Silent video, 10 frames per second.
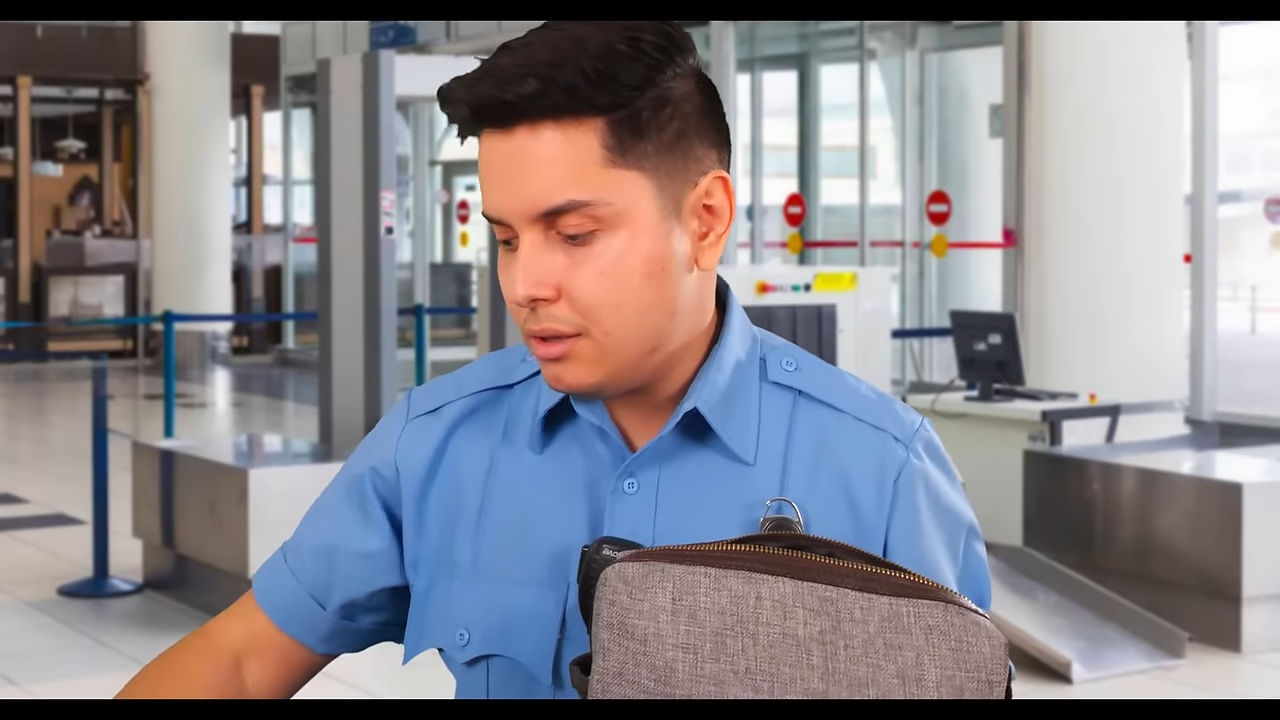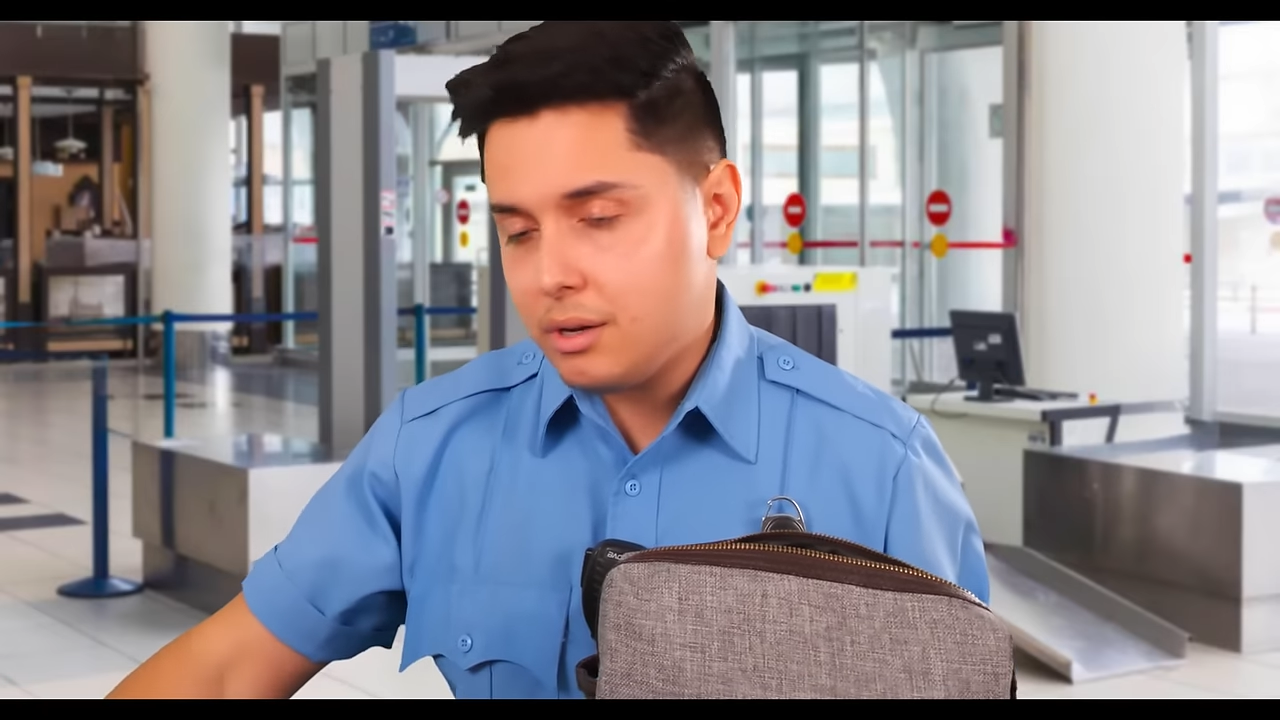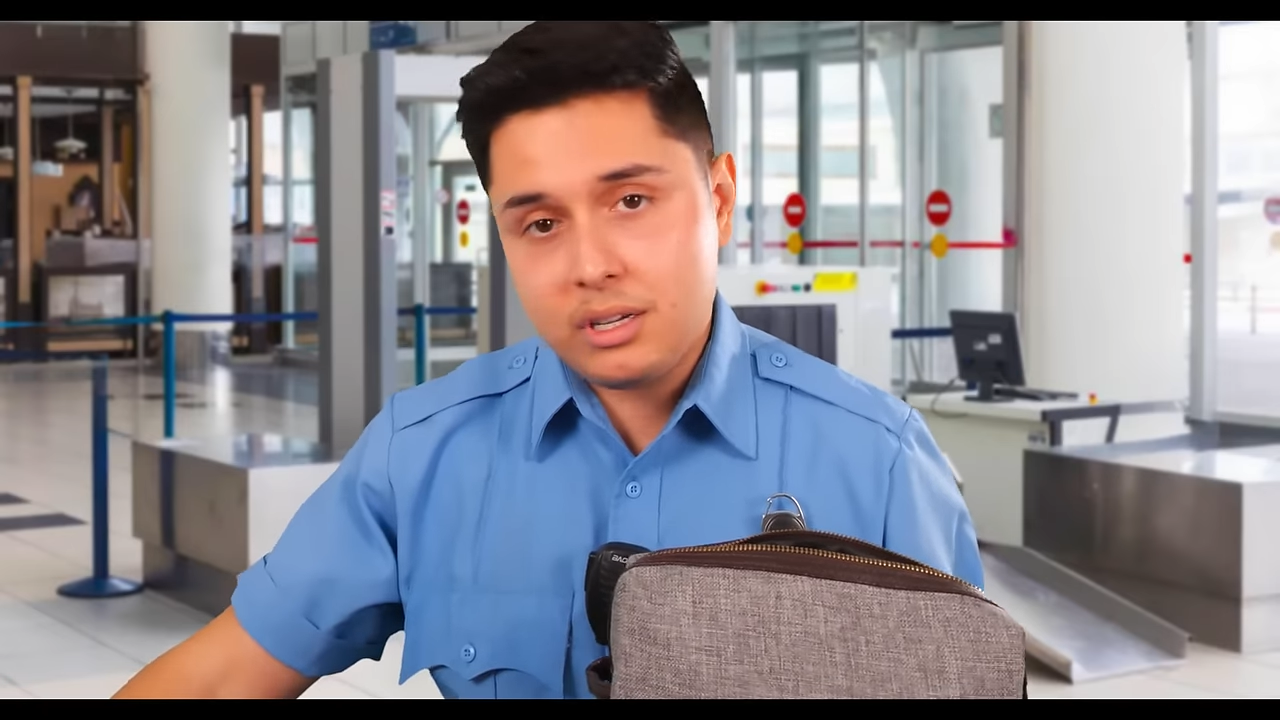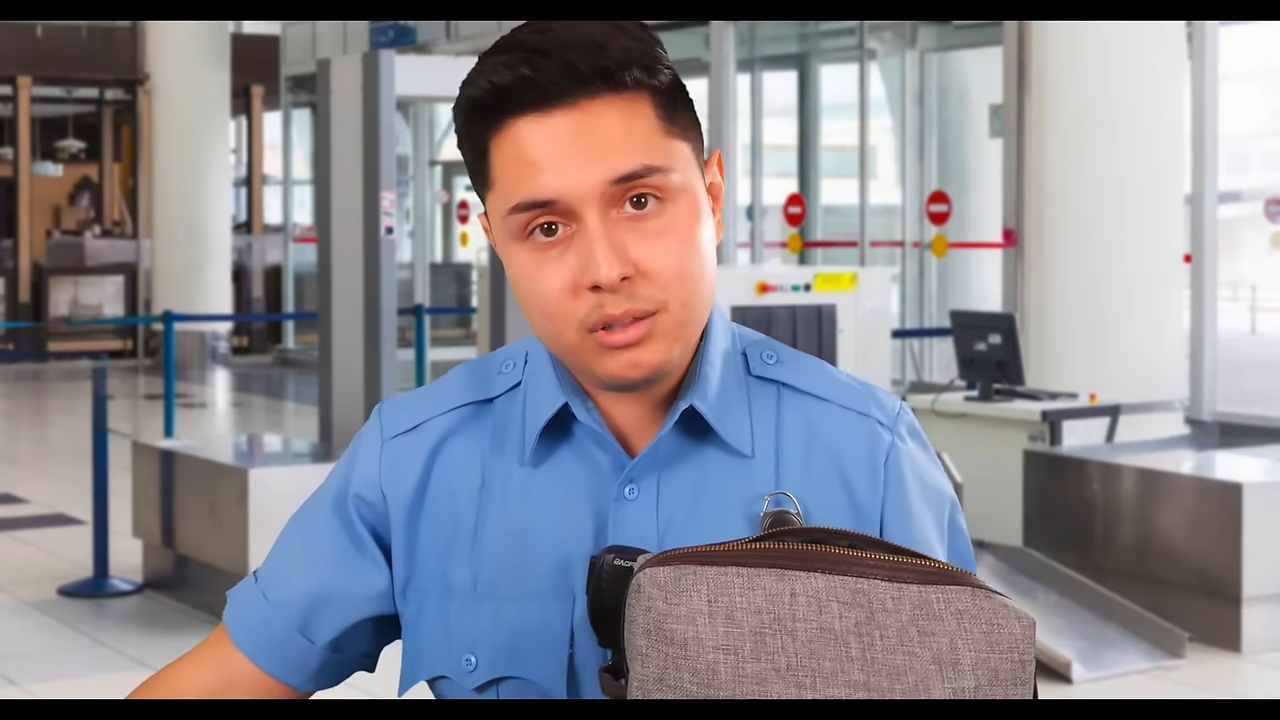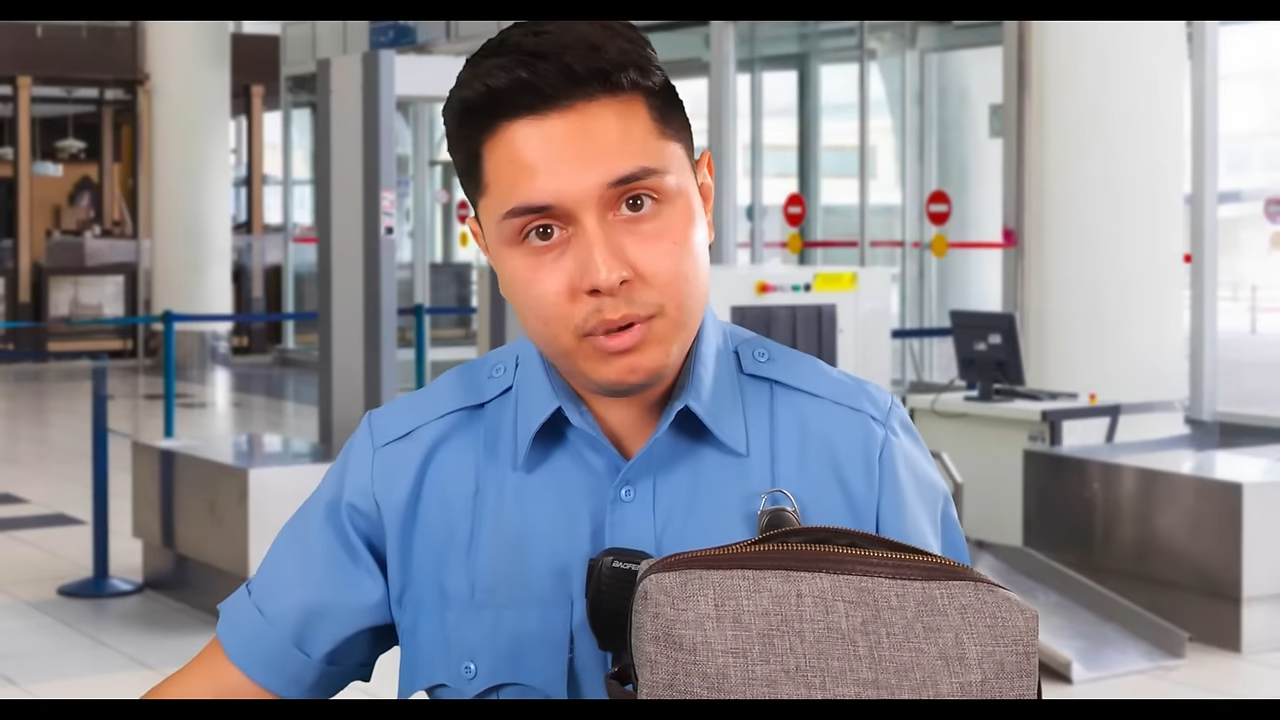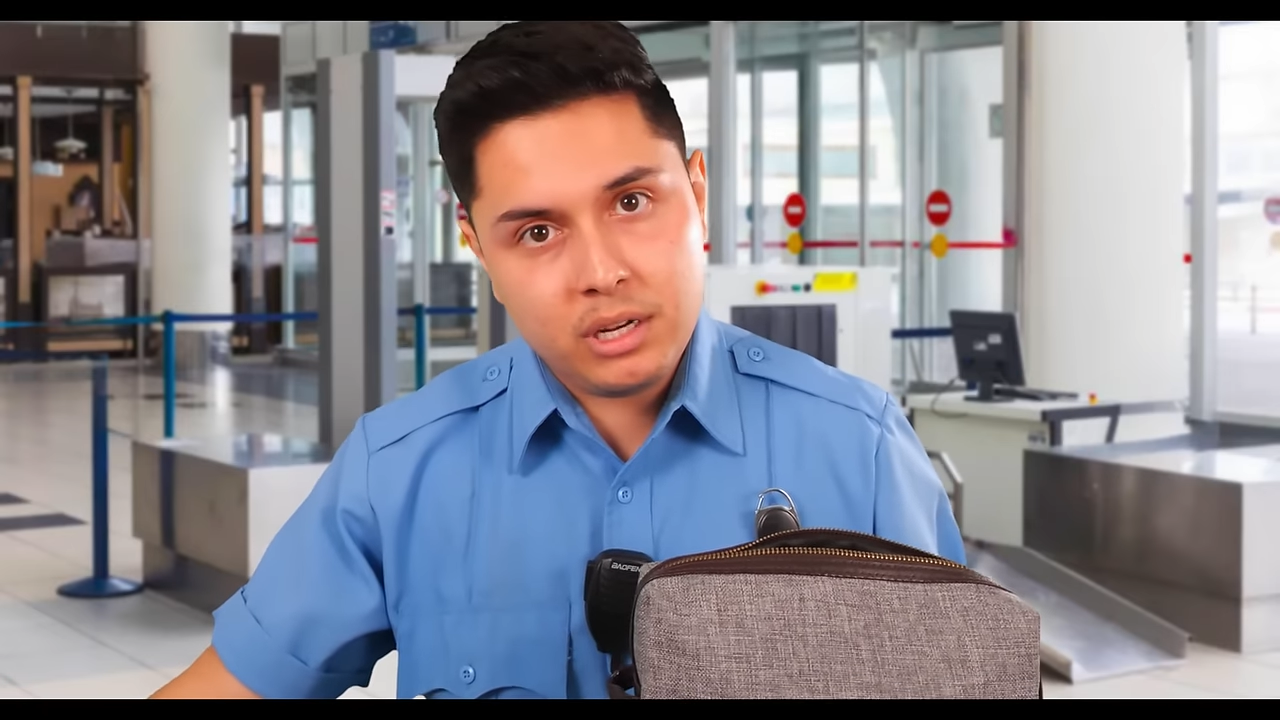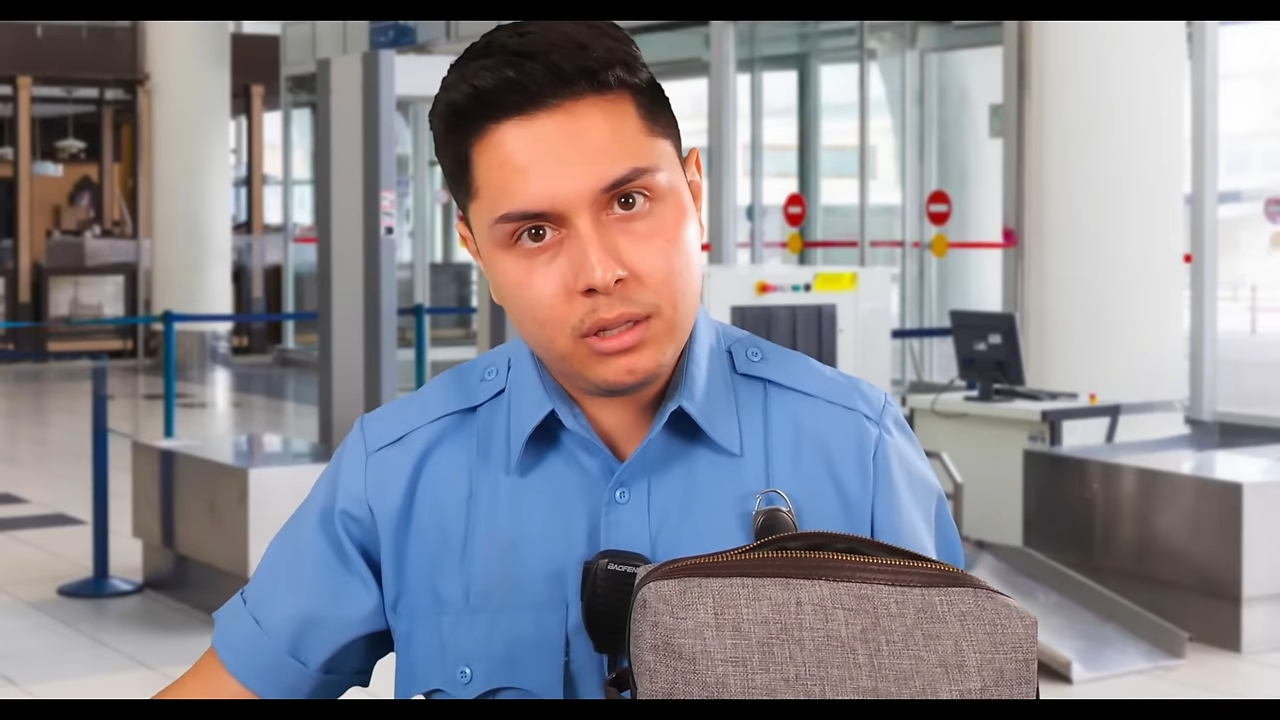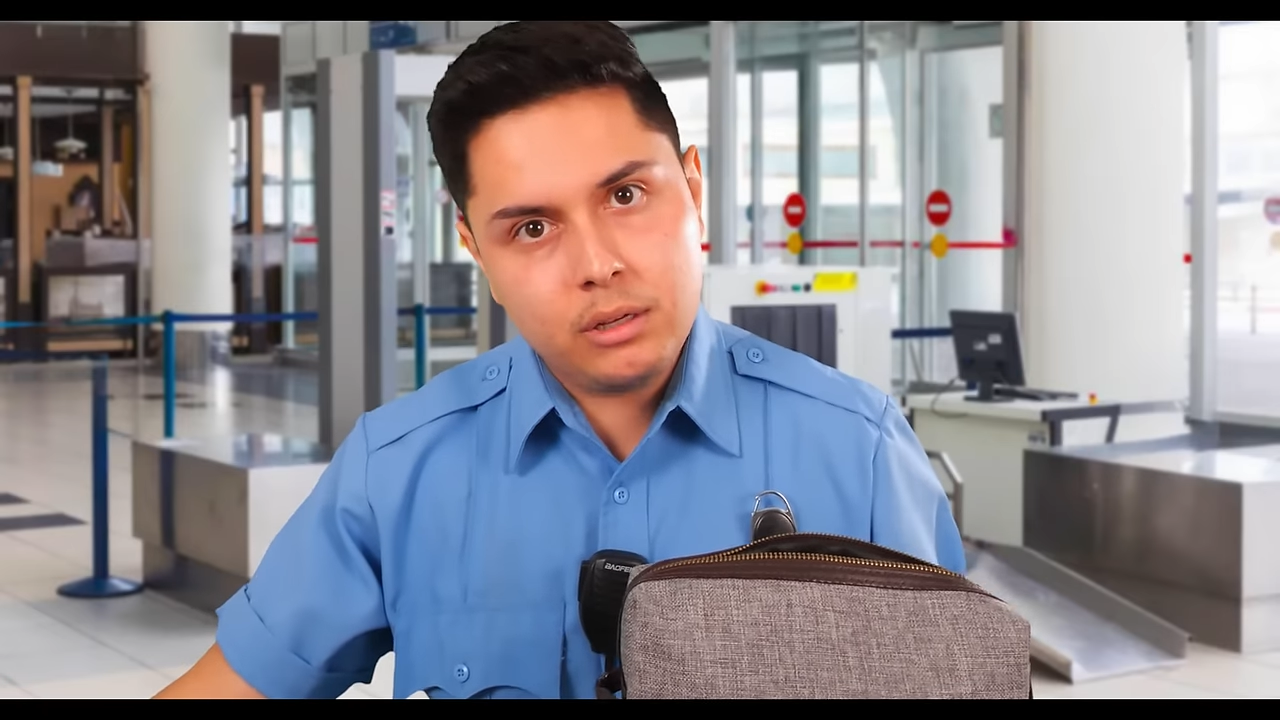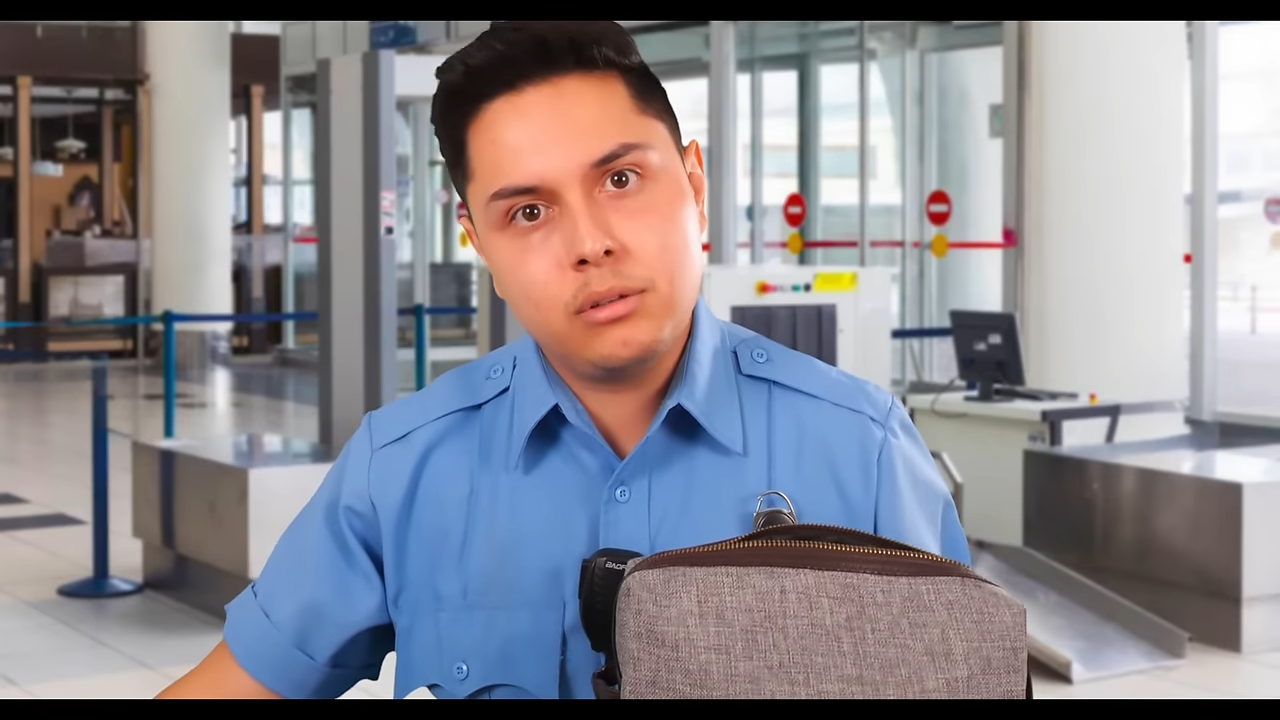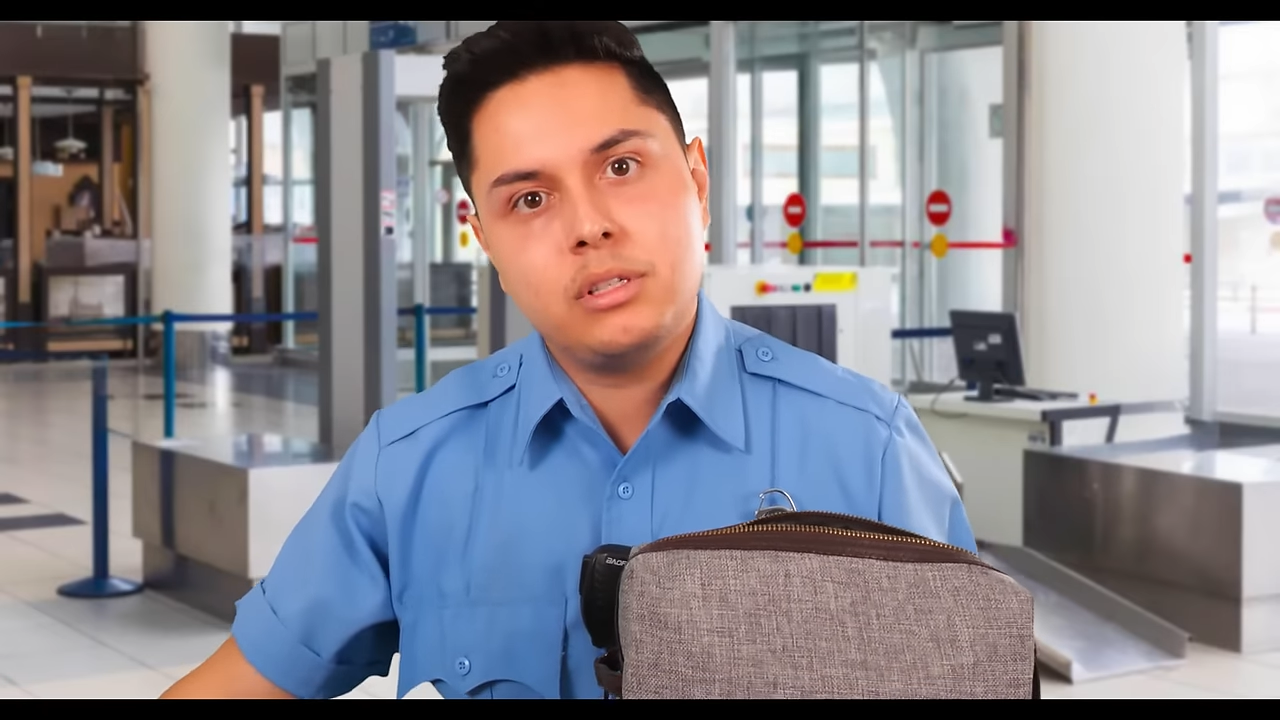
there has to be an illegal